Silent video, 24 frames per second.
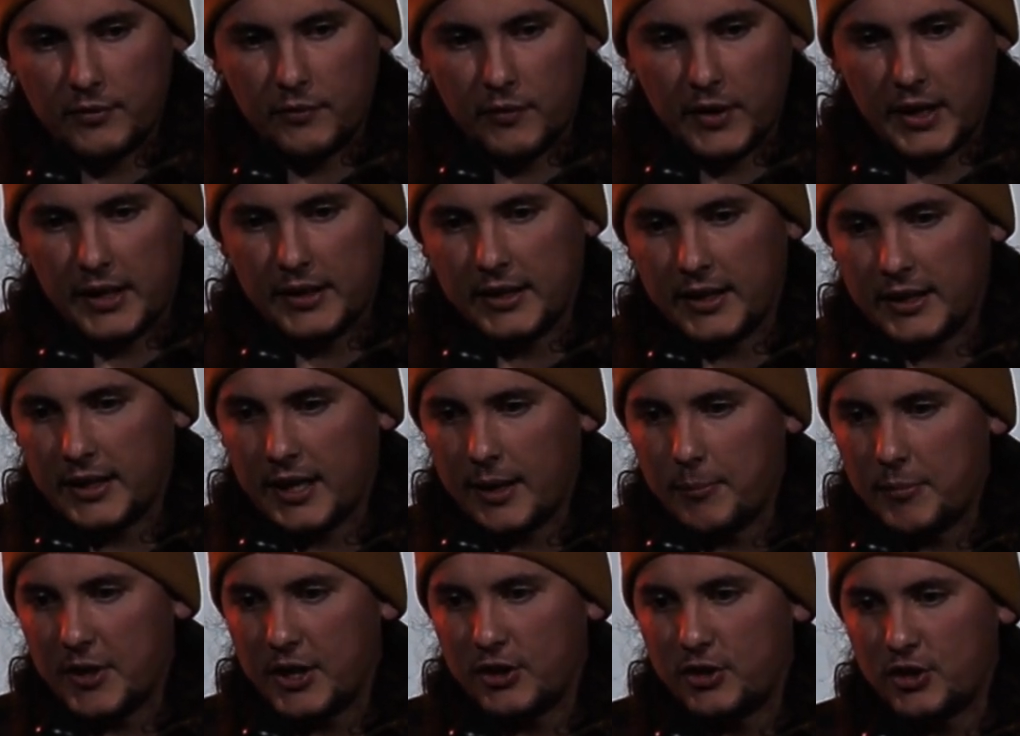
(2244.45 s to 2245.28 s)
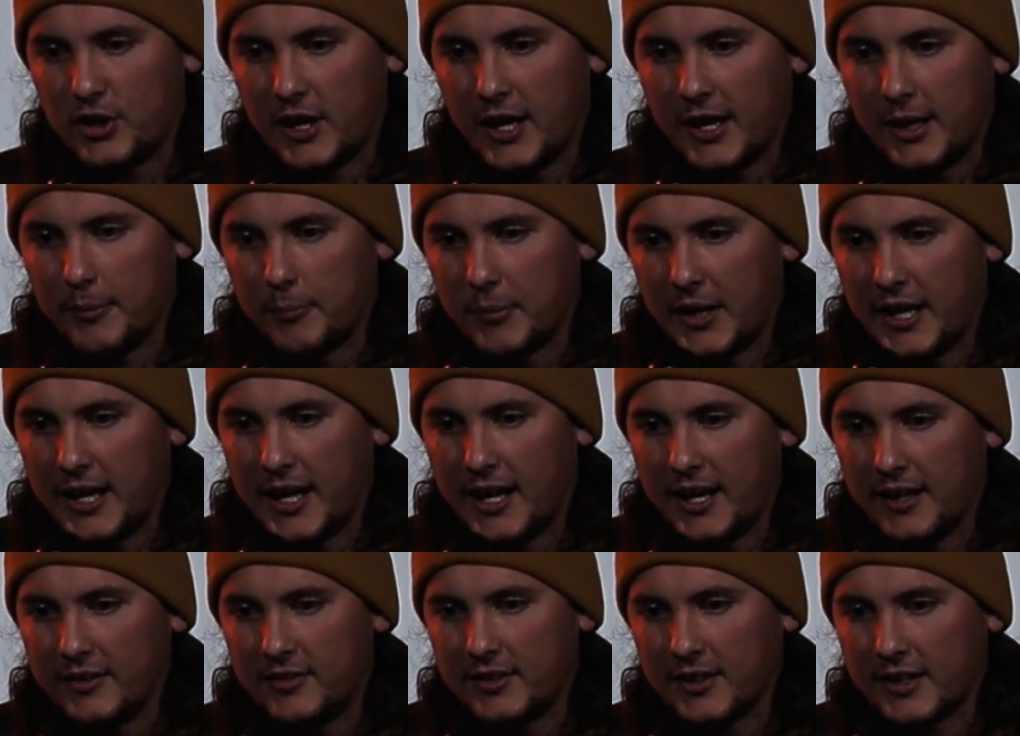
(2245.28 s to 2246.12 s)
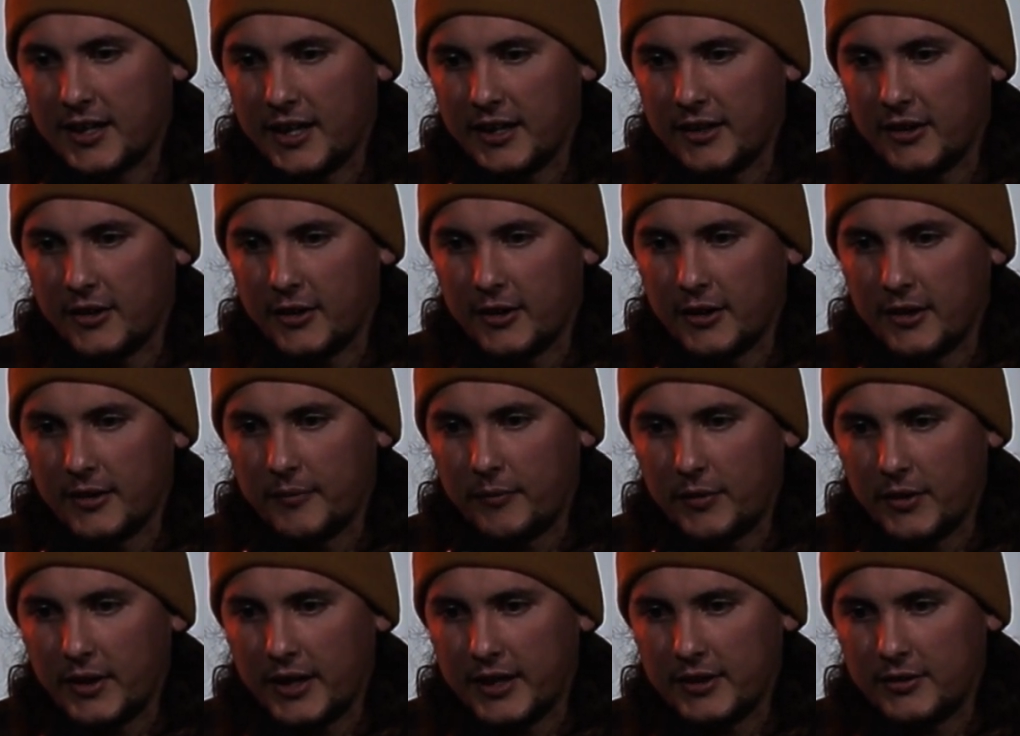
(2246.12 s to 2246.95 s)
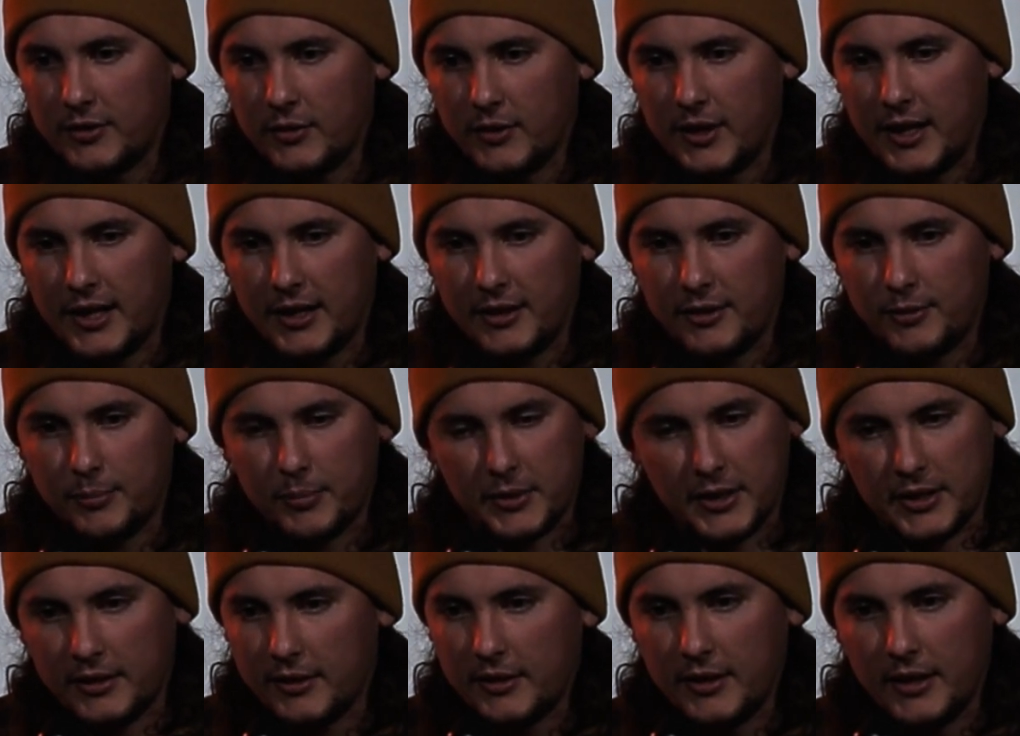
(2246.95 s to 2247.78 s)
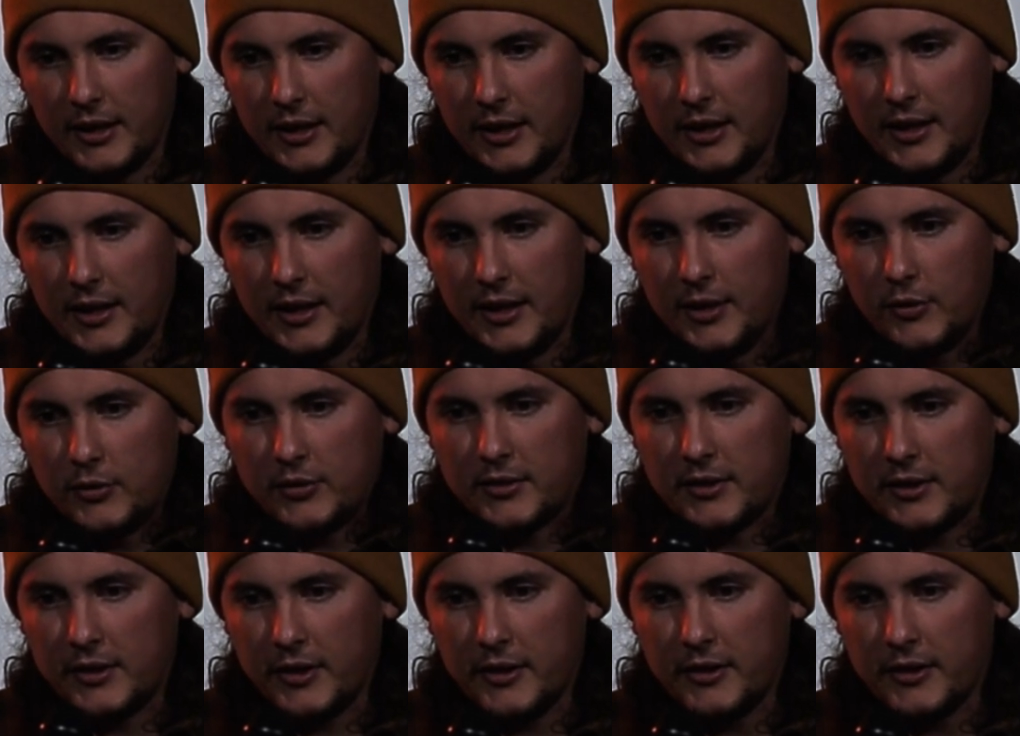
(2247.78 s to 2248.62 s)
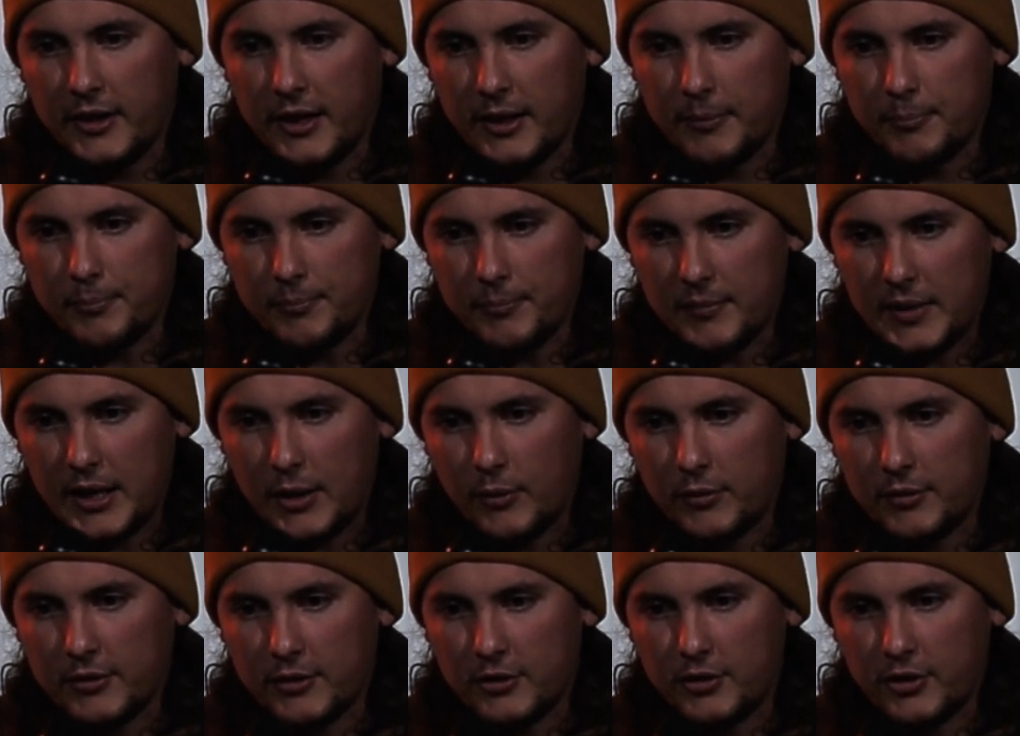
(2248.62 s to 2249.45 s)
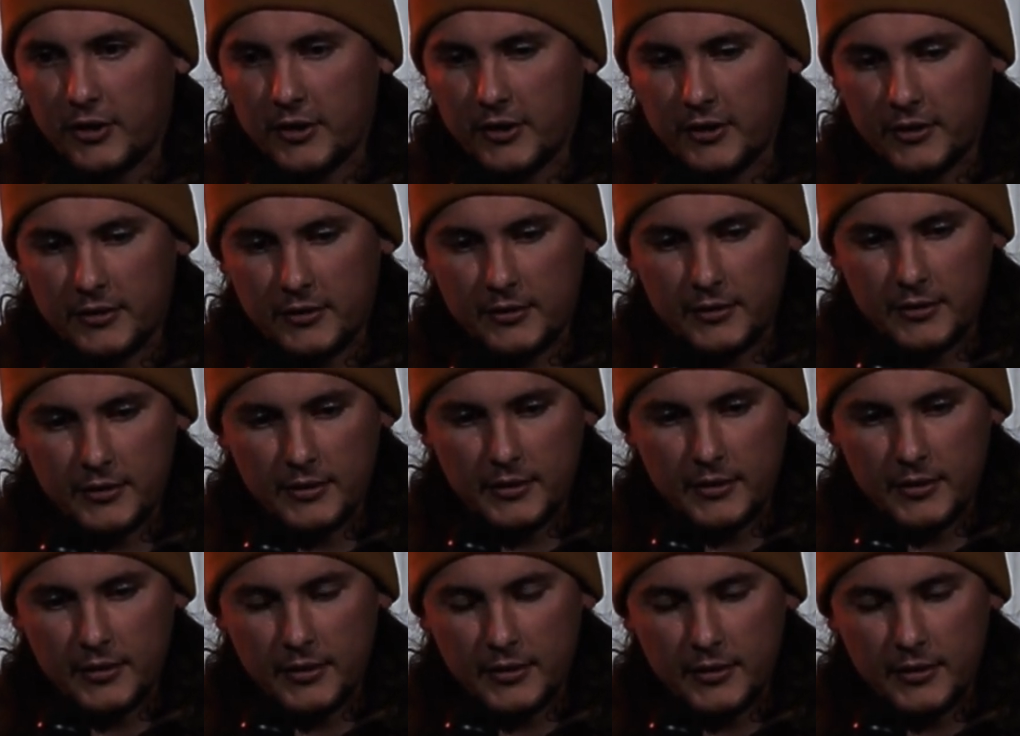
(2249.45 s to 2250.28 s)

It's fine. They gave me a shot in my ass that kind of hurt for like 2 days, but it was cleared up, I was assured.